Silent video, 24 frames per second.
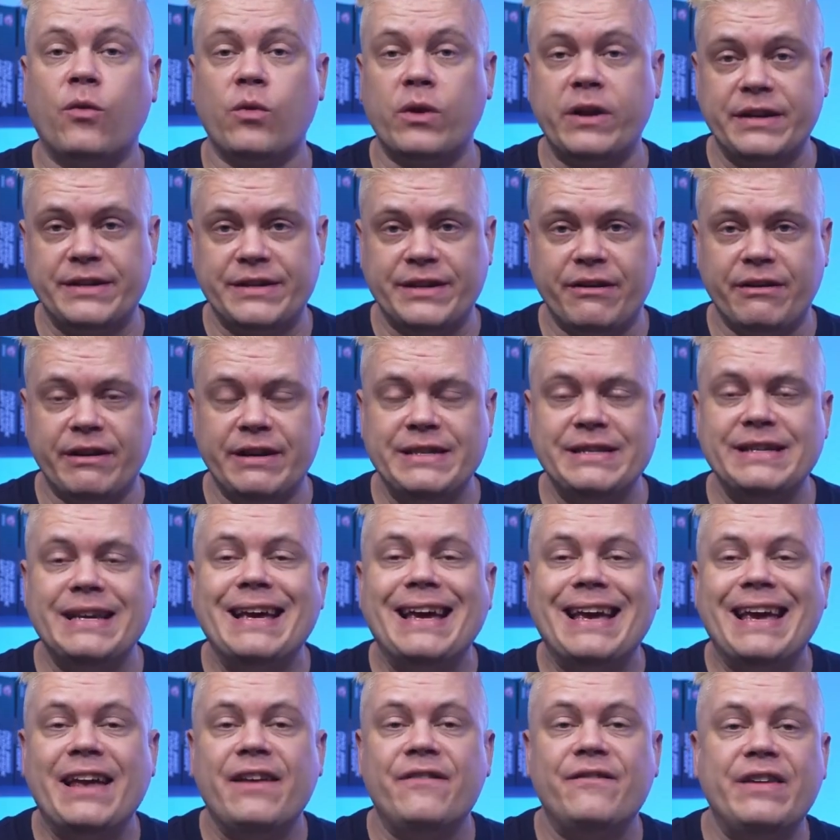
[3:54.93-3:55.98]
40 series,
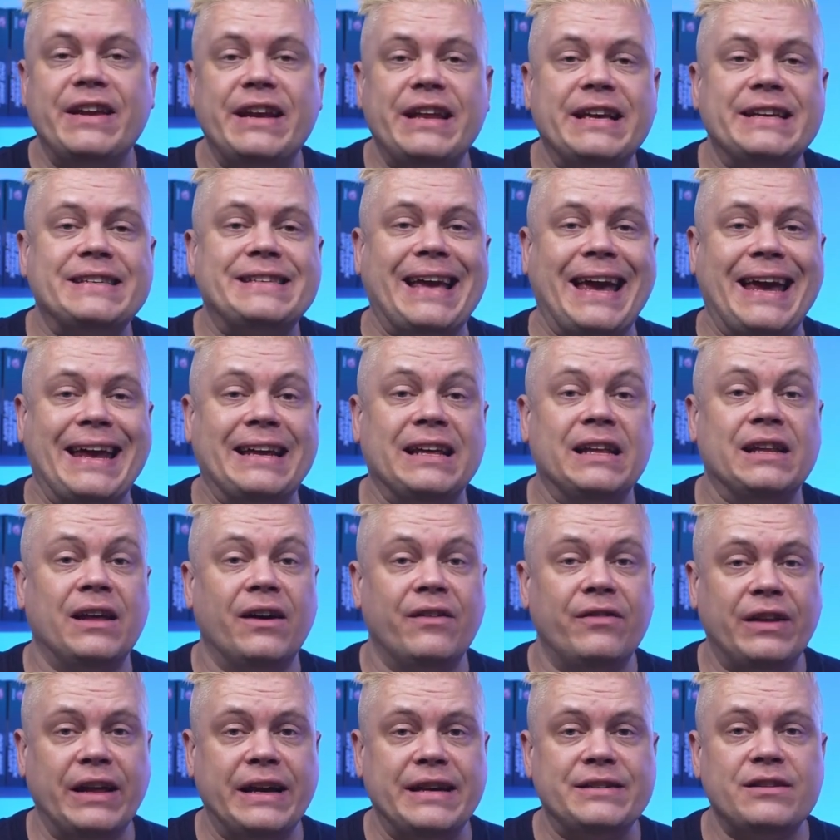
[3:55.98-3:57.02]
NVIDIA's Ada
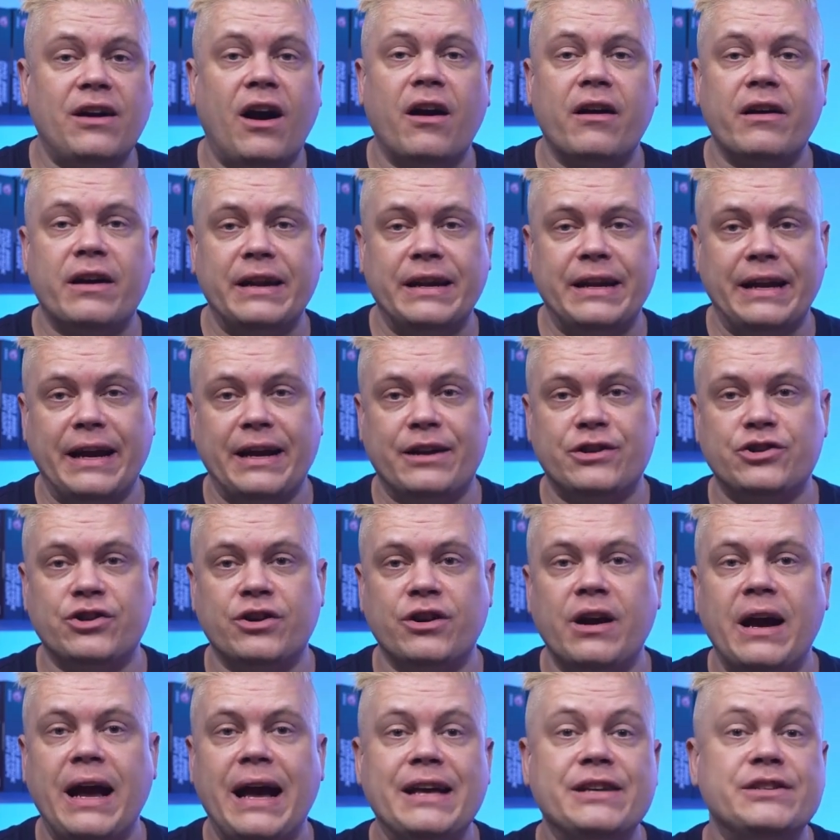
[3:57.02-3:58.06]
Lovelace
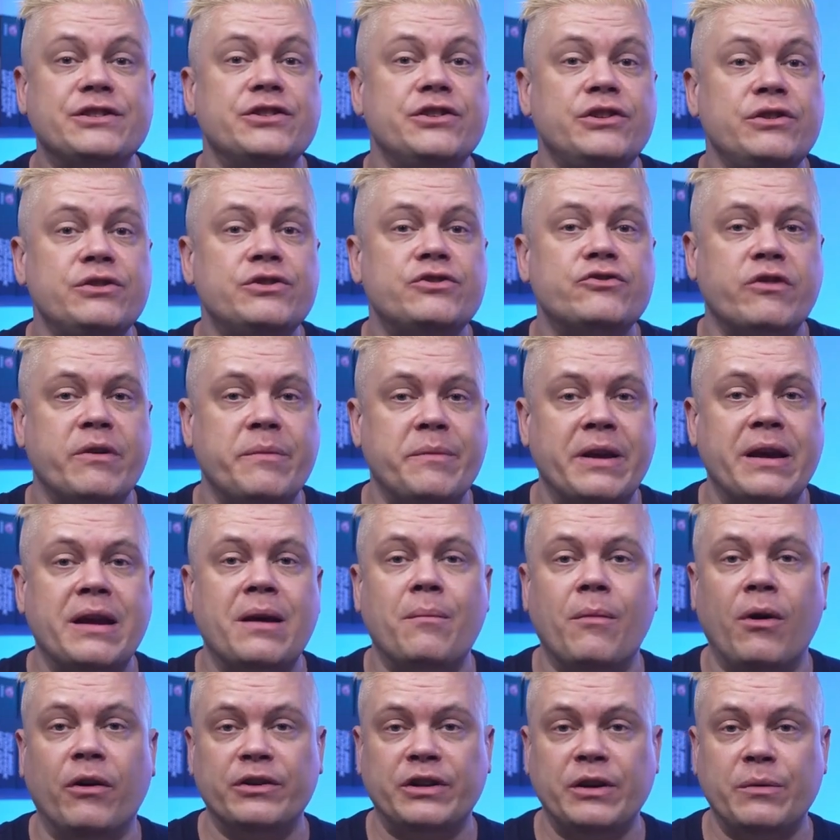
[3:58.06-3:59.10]
architecture has new
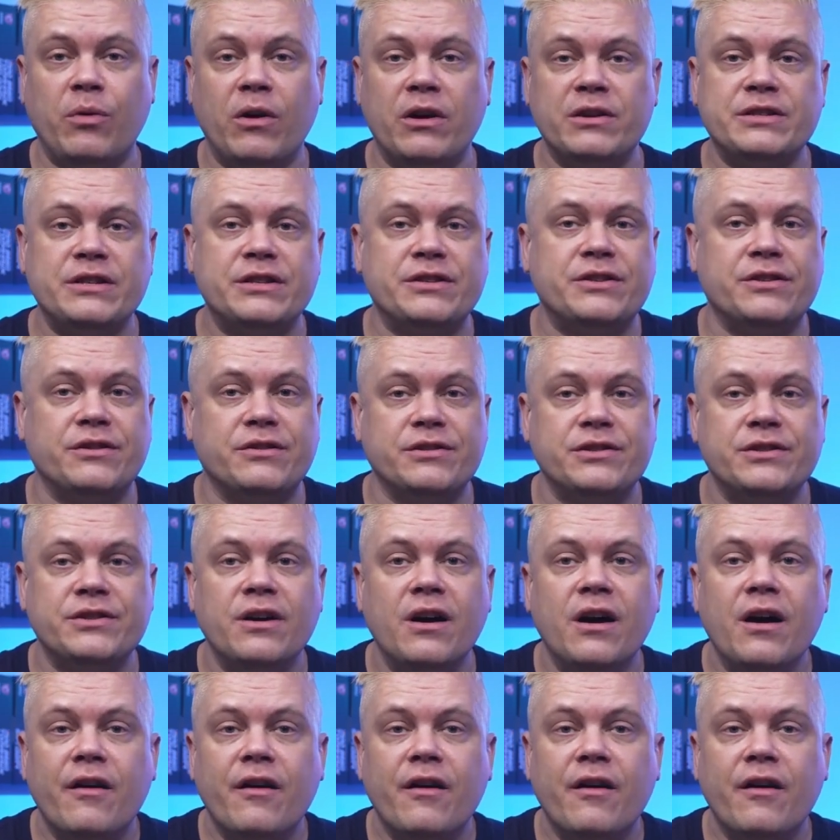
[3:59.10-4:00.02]
streaming multiprocessors